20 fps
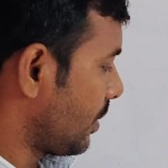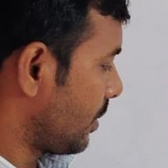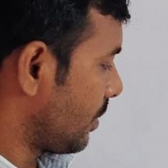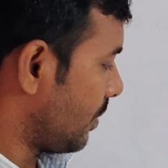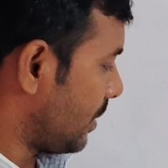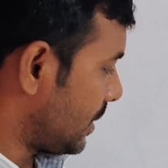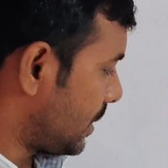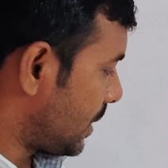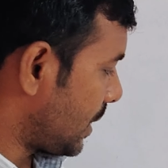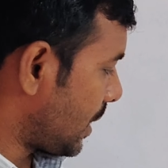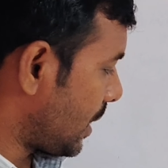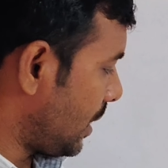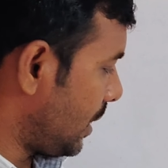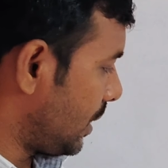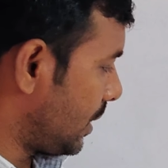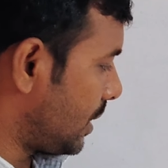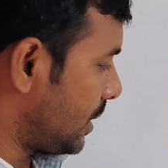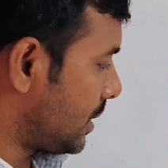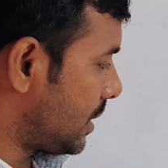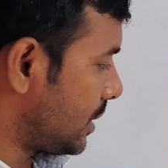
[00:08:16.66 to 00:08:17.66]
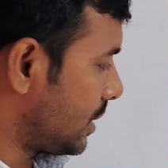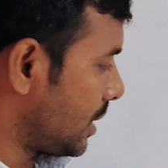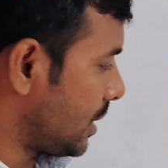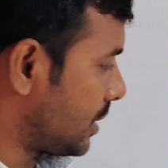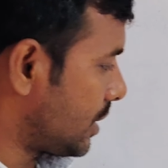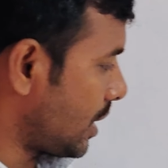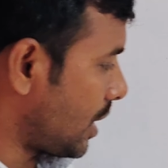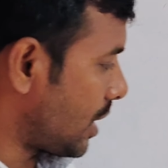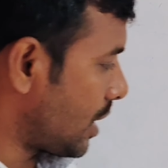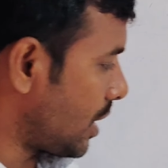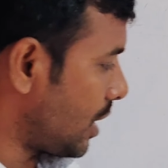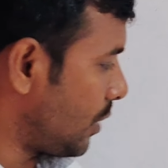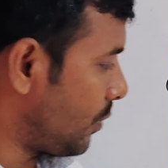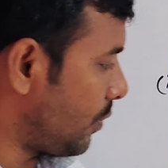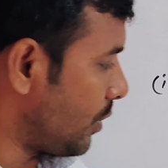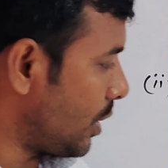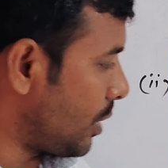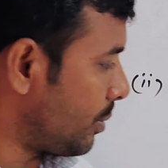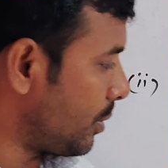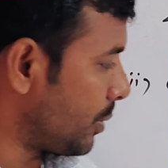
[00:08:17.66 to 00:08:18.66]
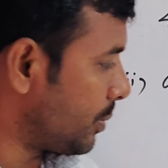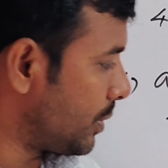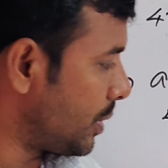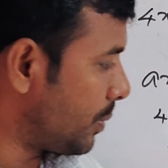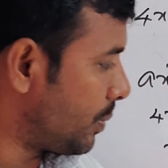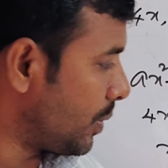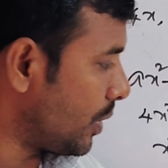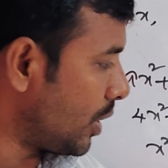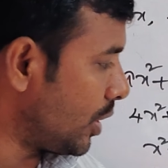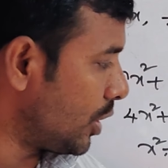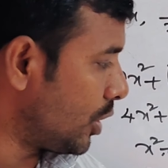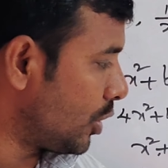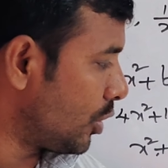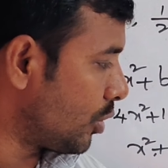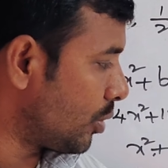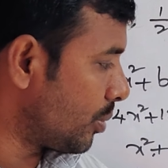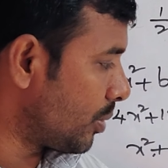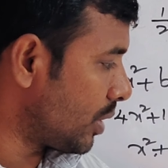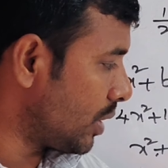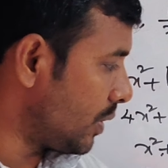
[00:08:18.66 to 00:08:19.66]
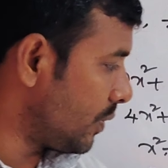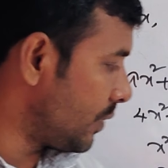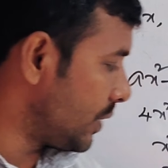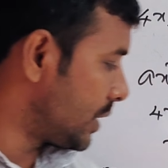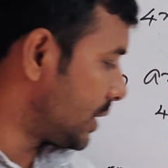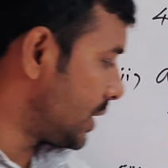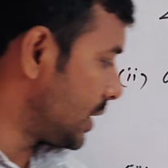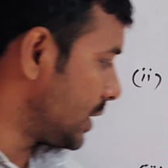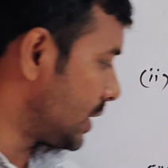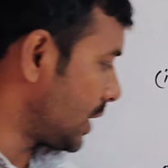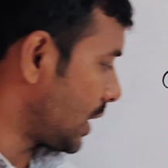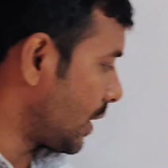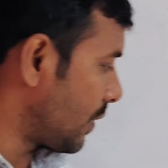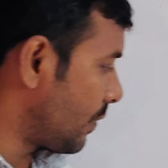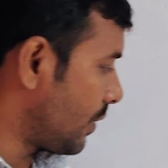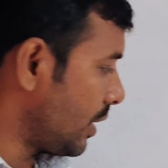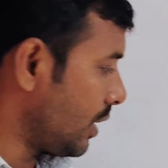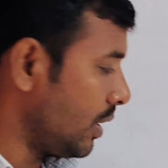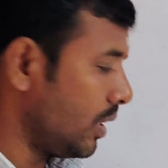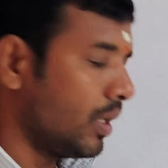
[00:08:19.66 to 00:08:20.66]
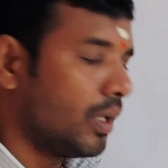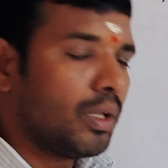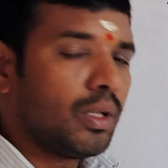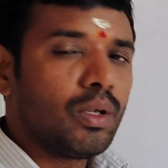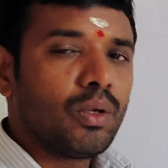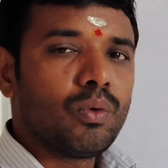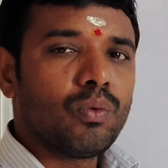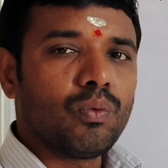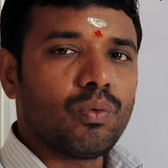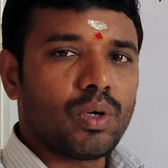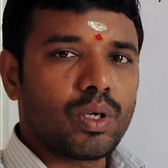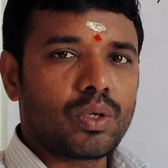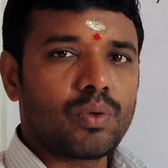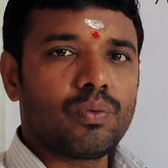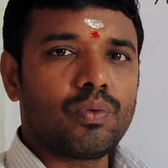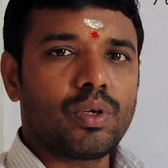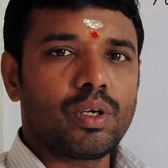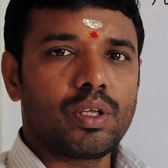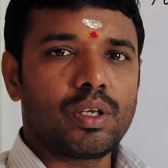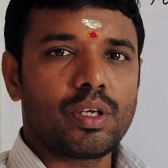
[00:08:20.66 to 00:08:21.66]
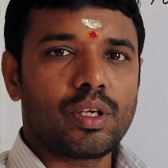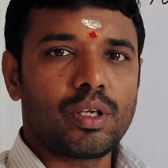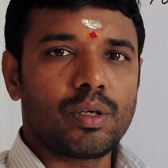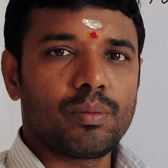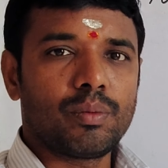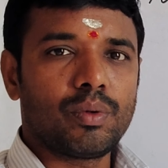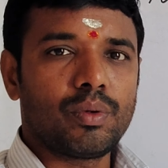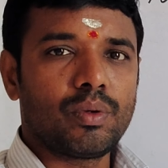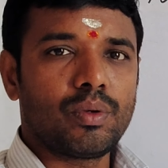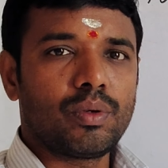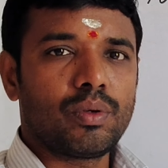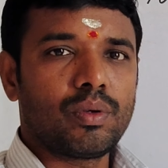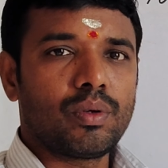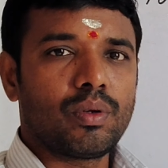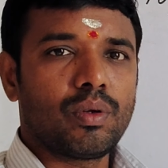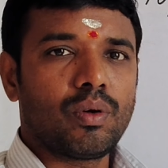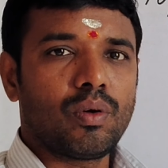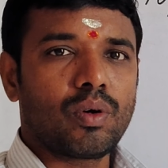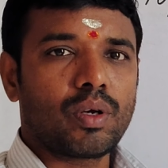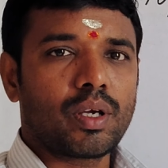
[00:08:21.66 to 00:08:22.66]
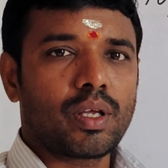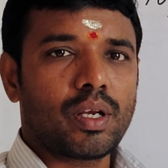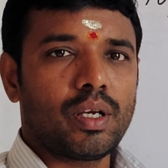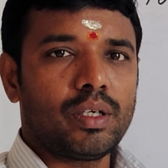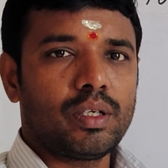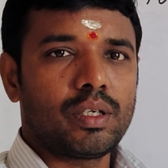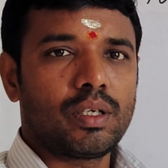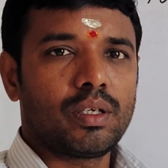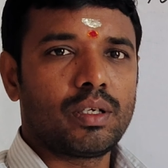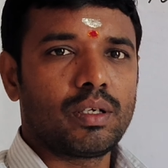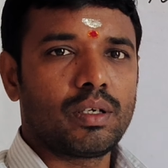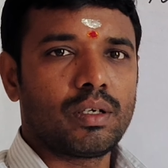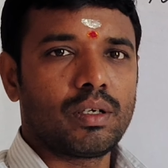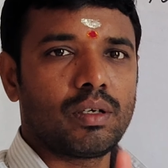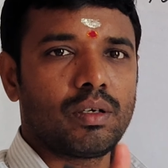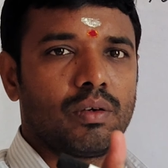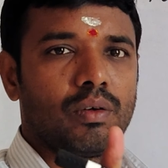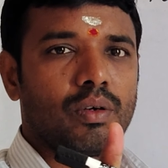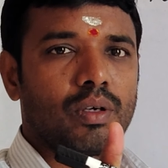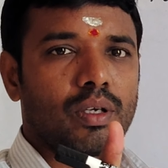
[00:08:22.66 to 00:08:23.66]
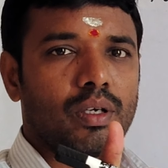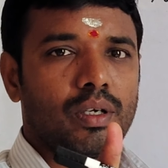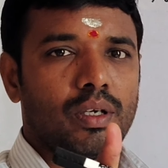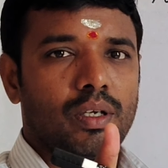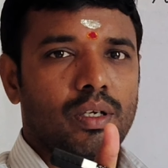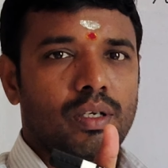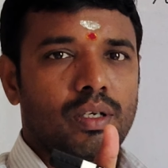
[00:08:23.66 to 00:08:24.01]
Once again, this is the general form of the polynomial which is having one variable. Okay, right? Okay.